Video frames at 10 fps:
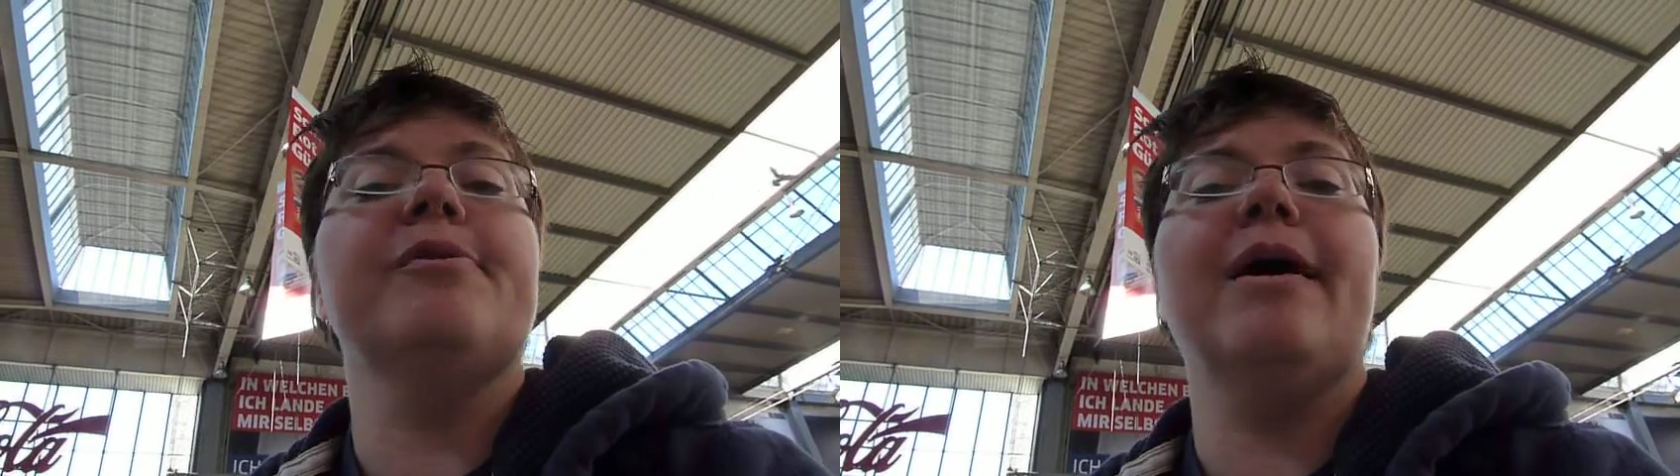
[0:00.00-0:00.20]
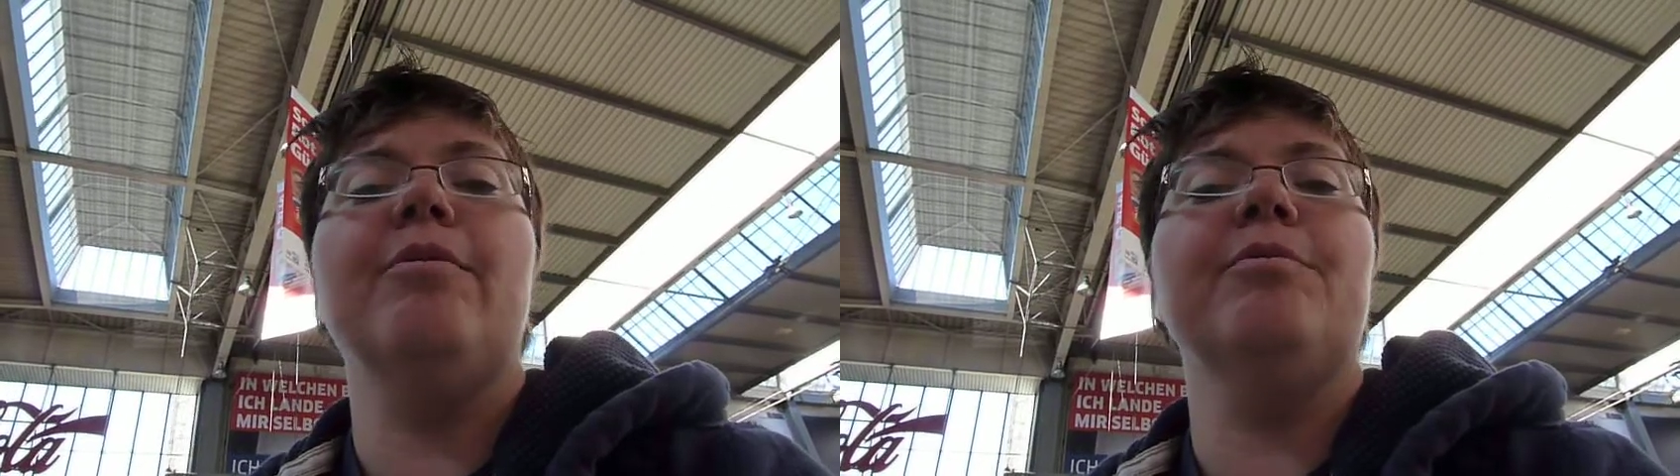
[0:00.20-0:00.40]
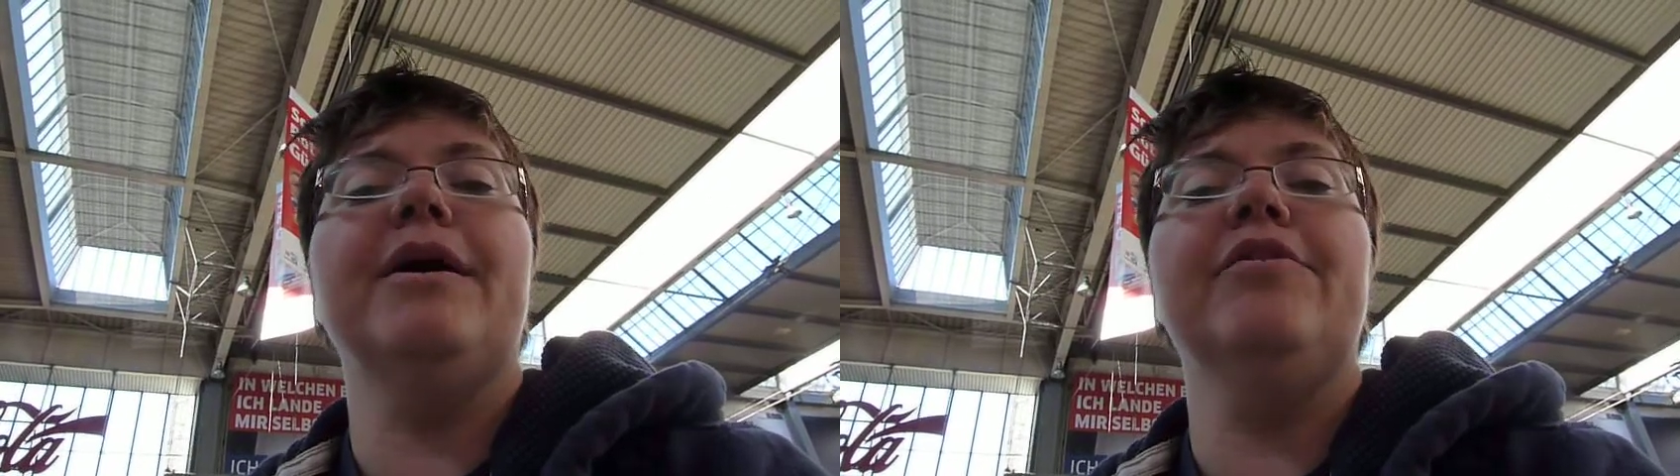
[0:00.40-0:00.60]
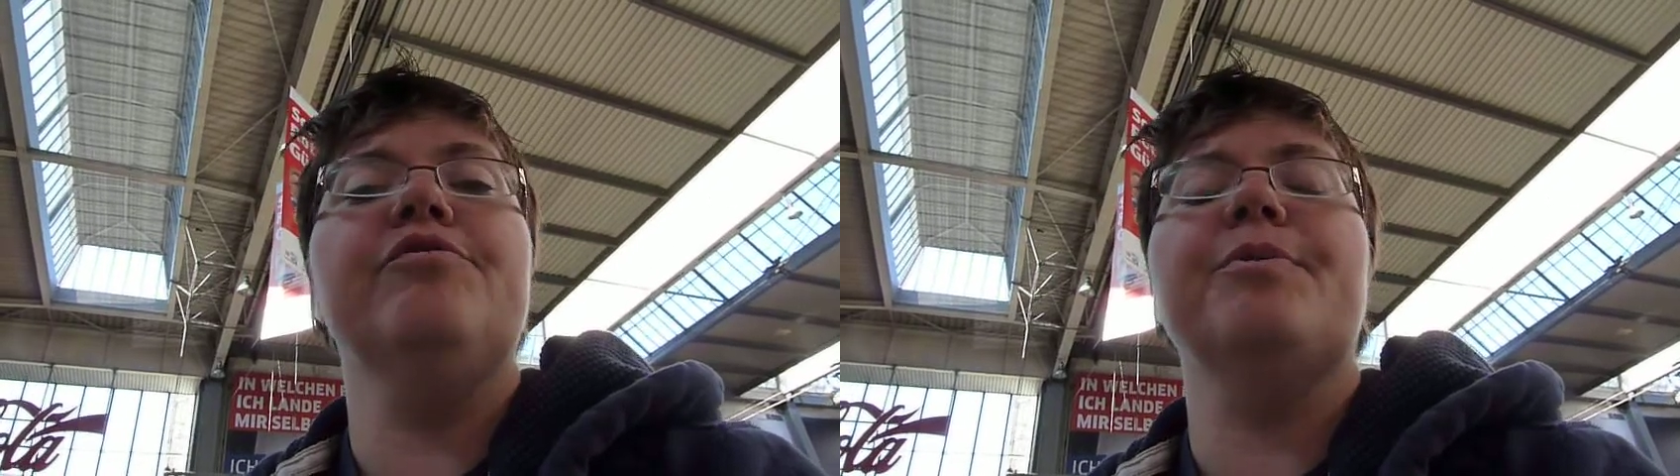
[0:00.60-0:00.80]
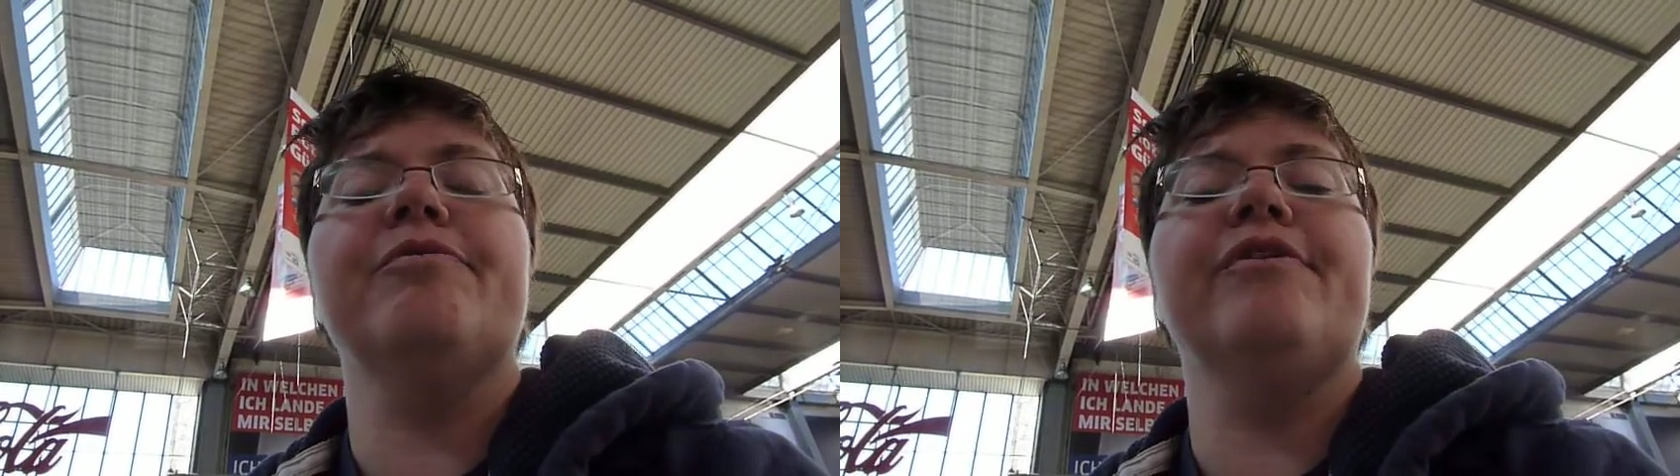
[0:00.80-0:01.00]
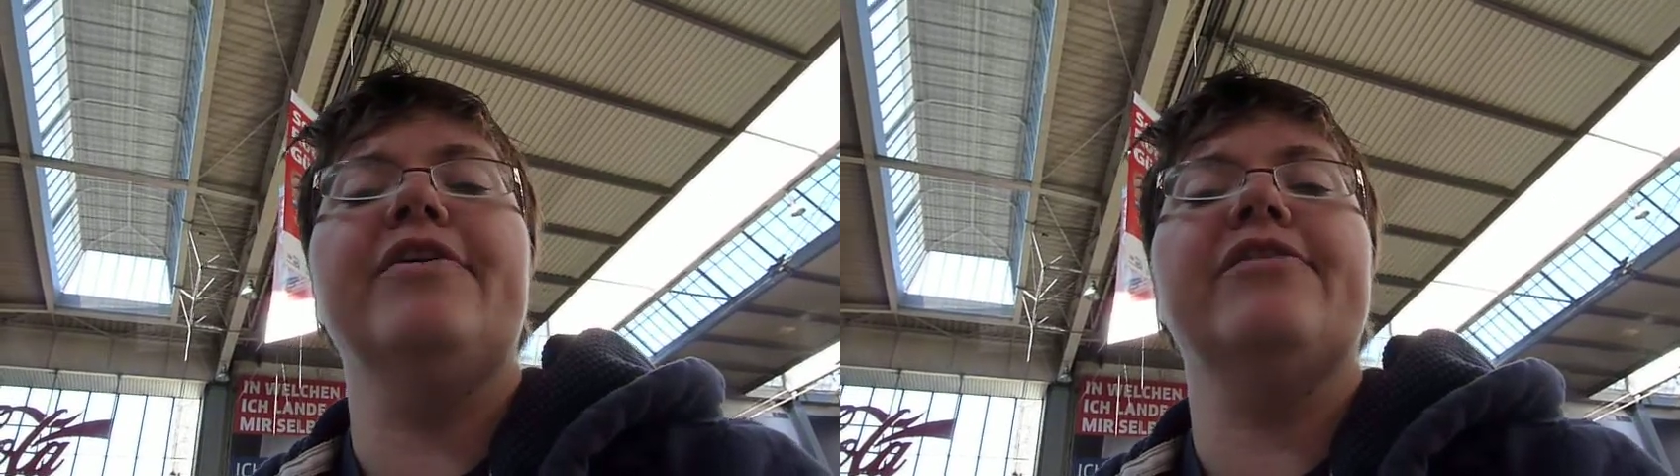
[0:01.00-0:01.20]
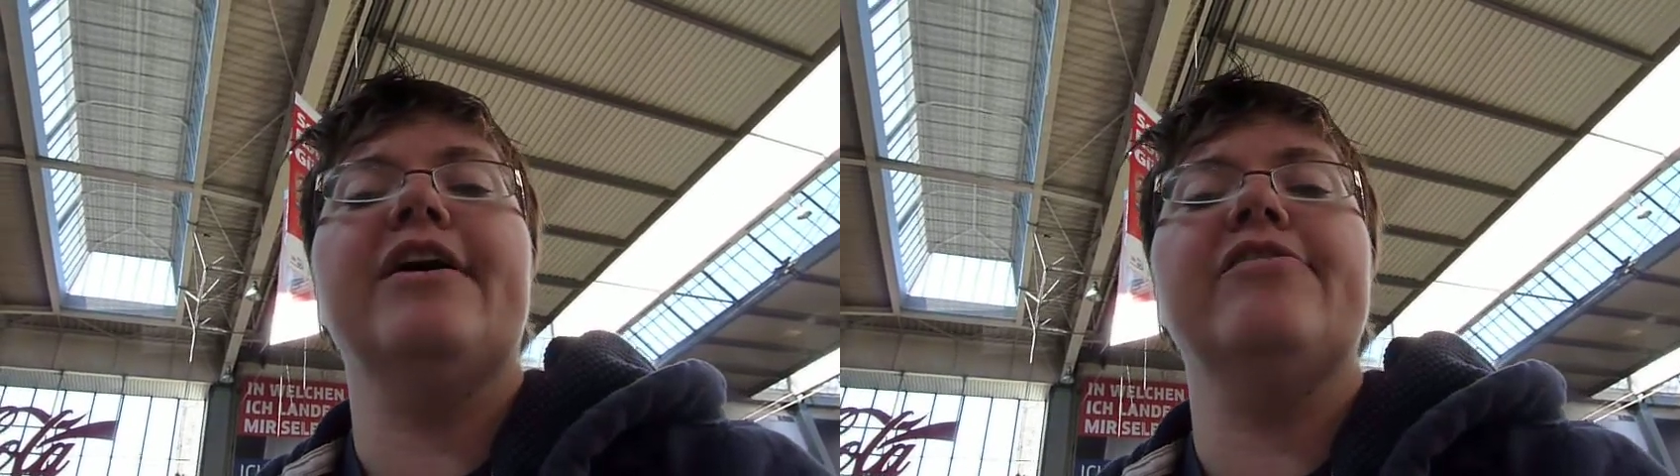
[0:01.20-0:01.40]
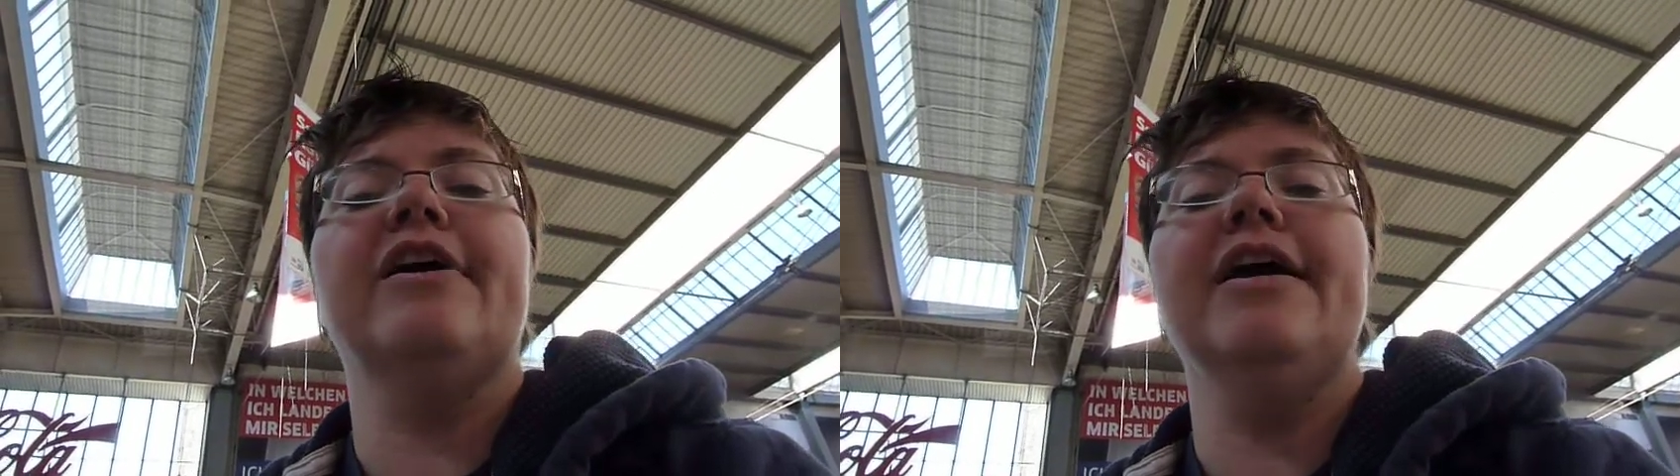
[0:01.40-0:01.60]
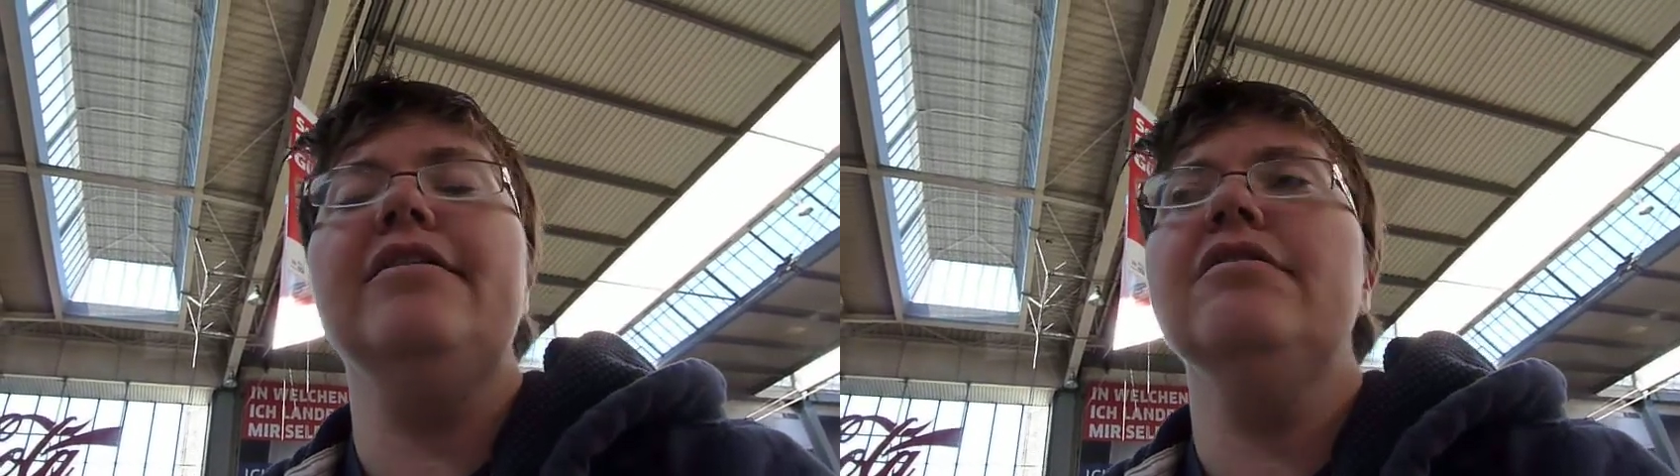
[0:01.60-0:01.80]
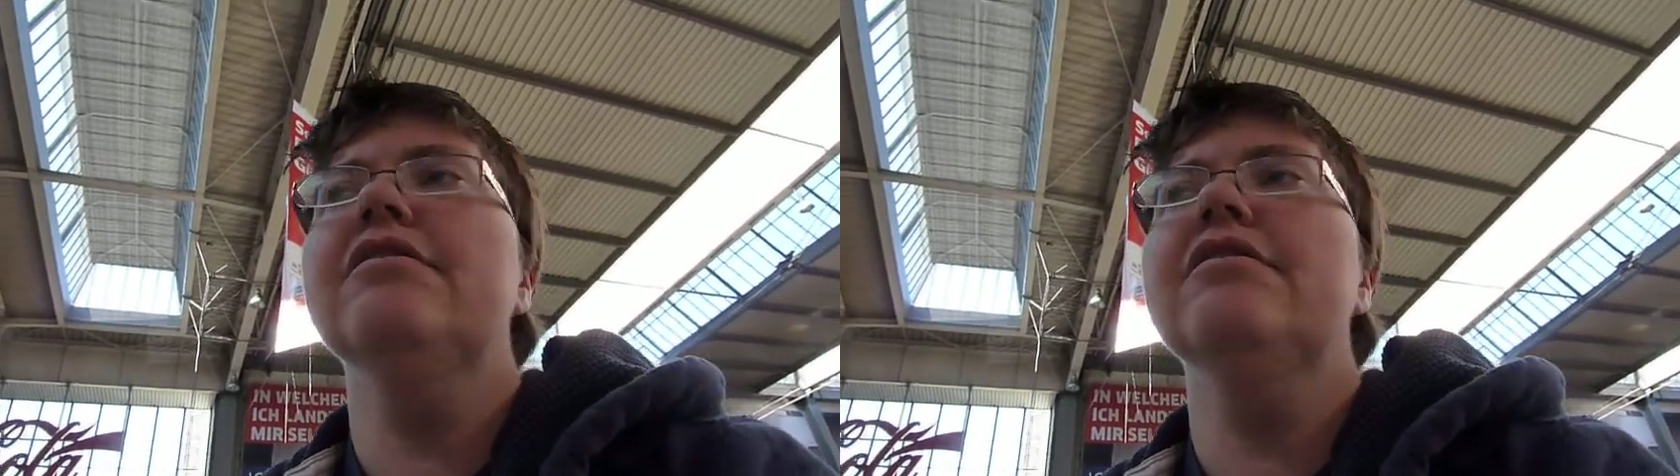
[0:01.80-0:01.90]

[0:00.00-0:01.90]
time with my Innsbruck friends last night.